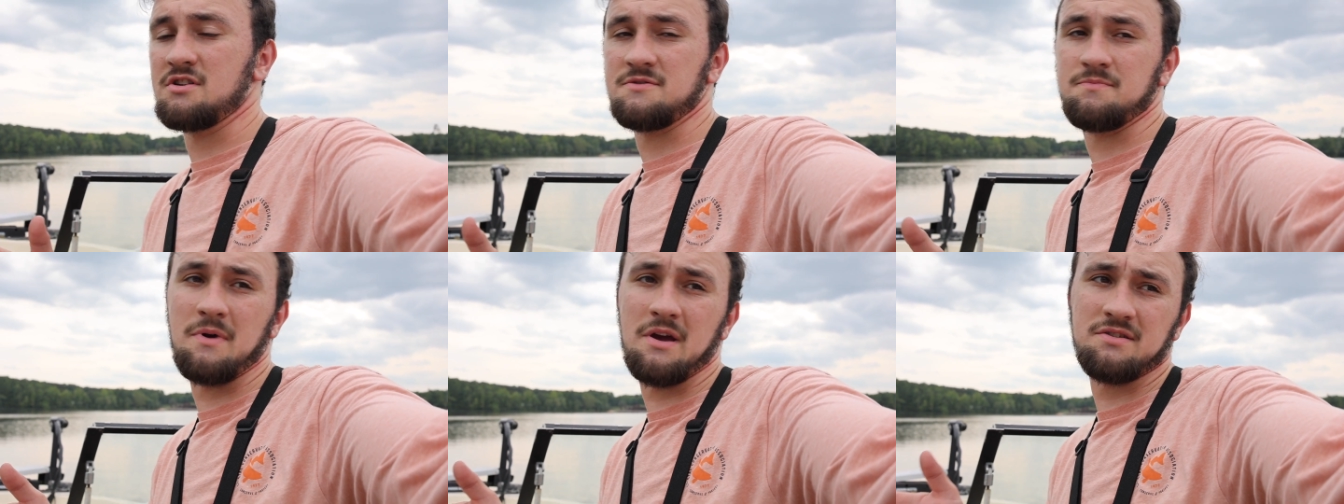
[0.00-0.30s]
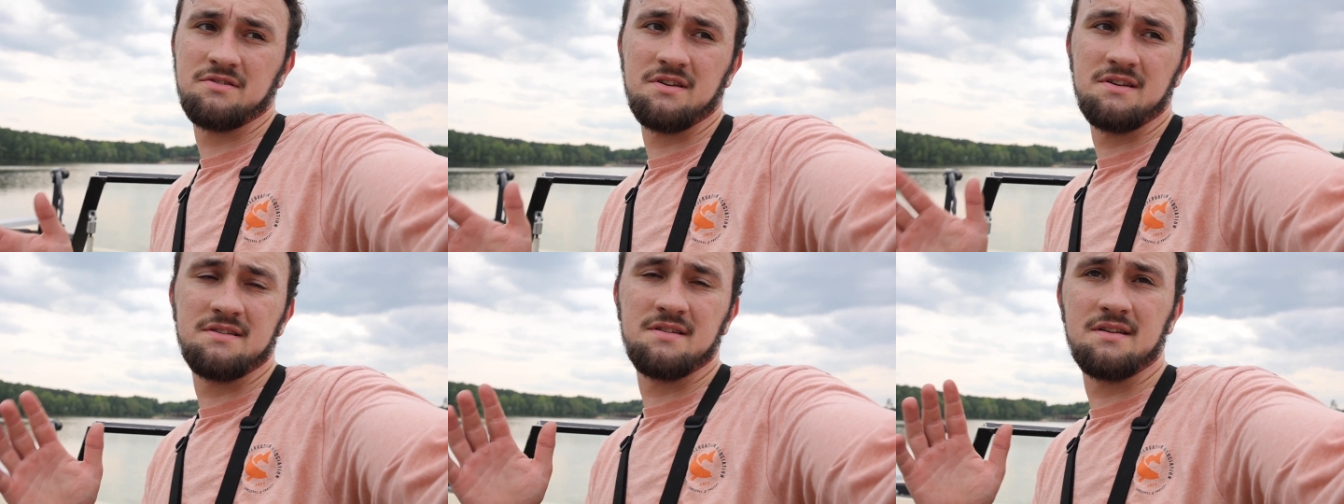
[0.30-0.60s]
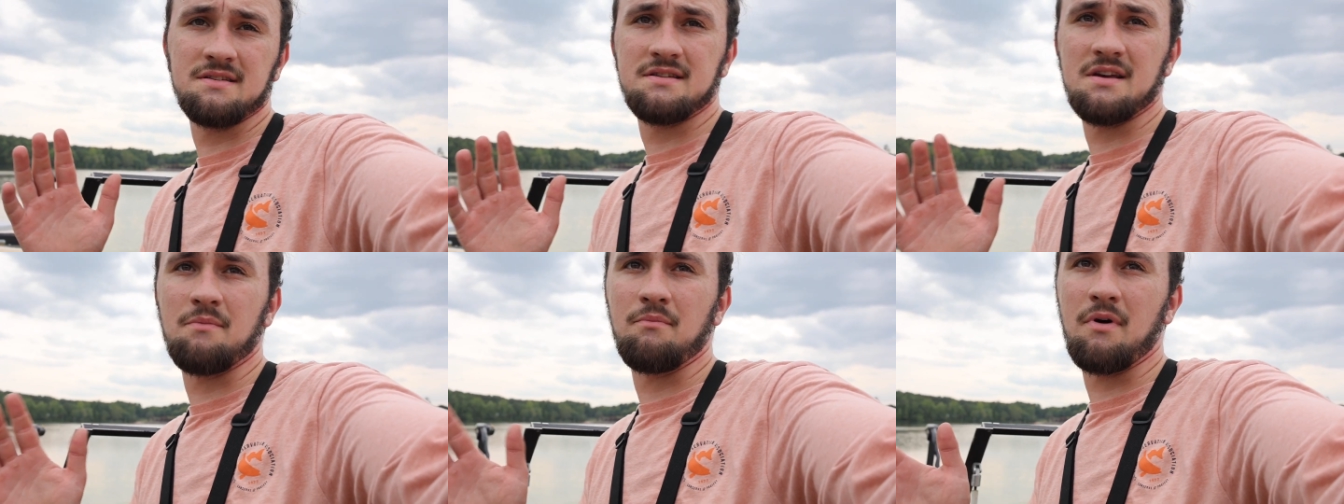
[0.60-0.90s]
especially
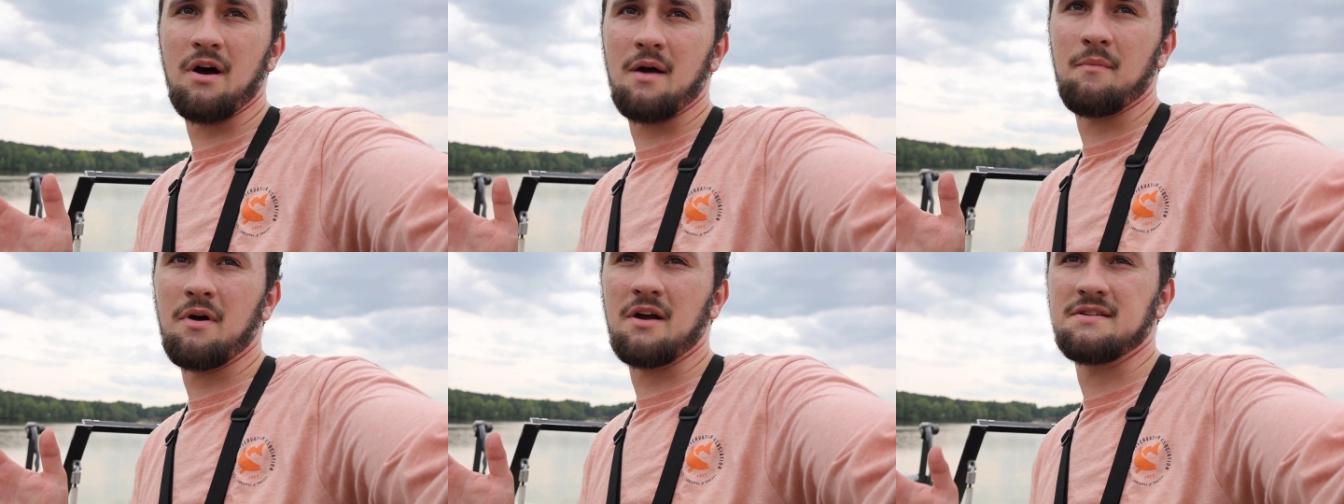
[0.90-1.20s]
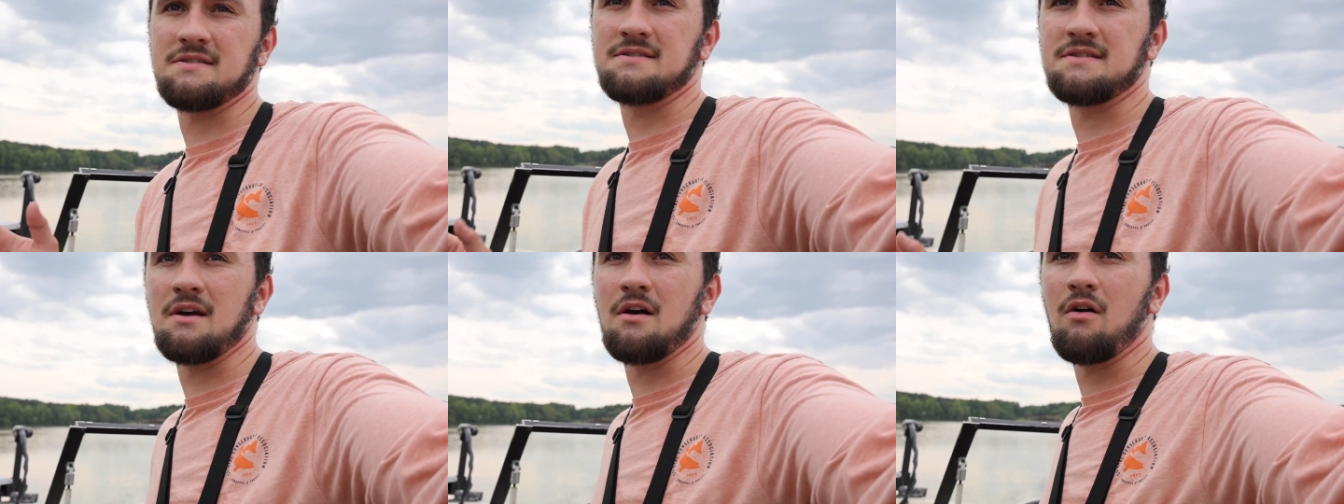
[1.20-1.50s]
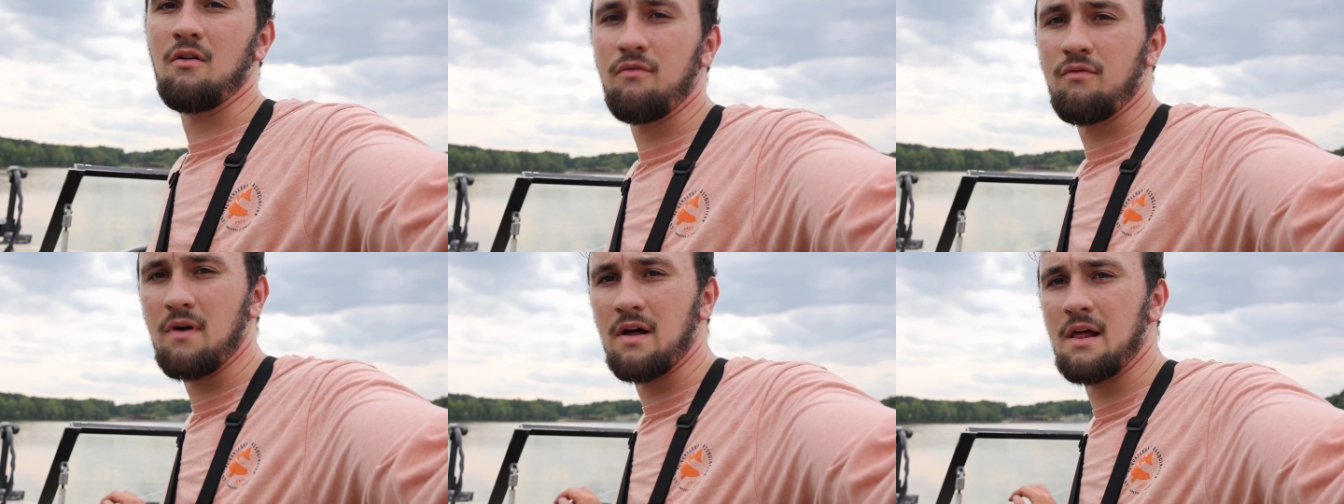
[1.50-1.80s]
since I'm by
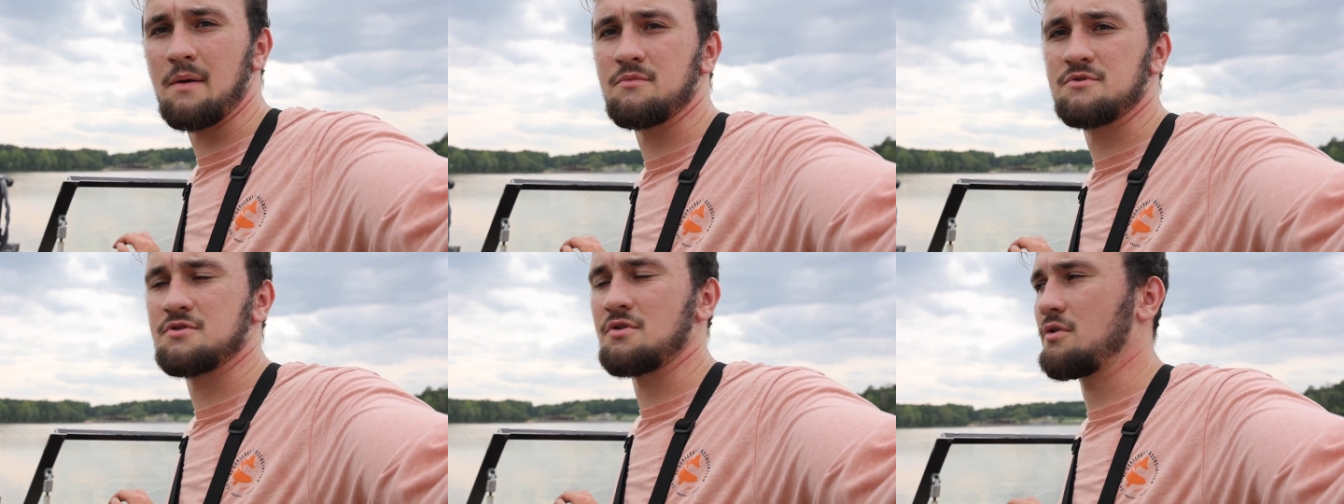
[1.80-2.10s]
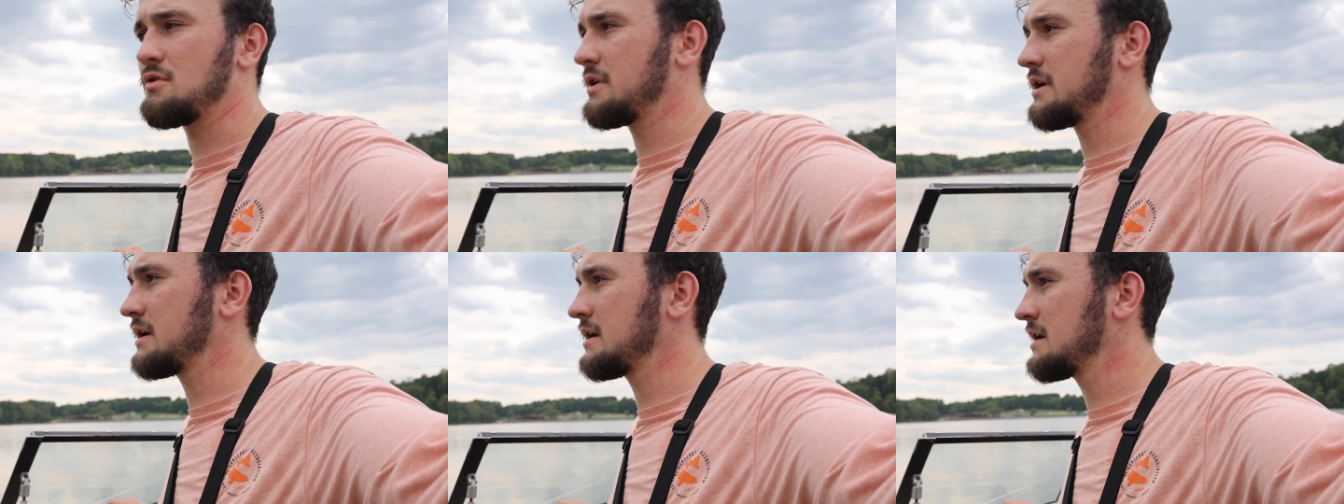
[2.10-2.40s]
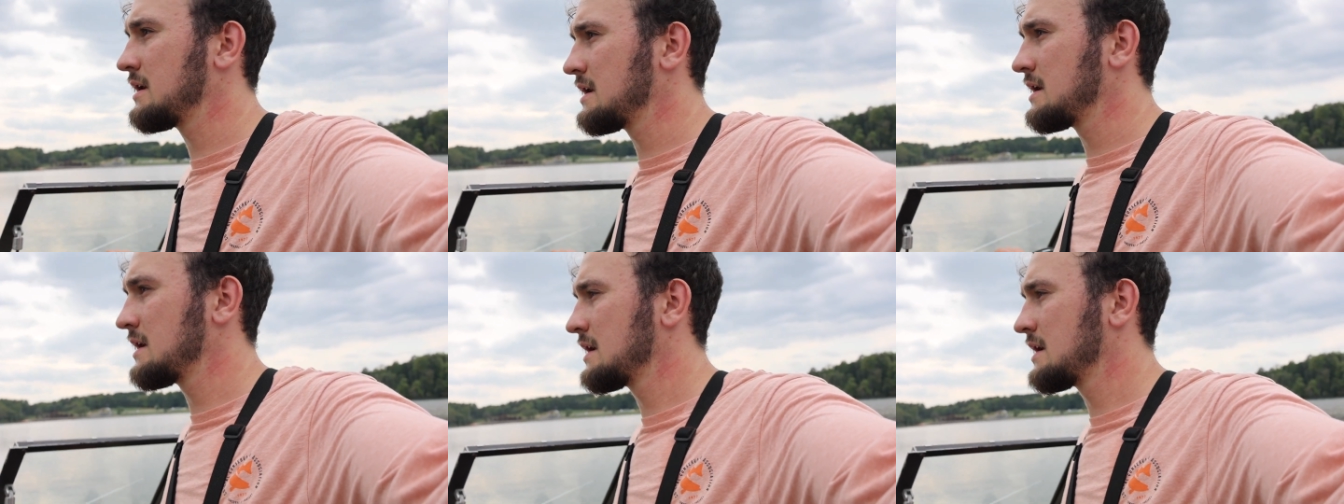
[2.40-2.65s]
myself while I'm trolling.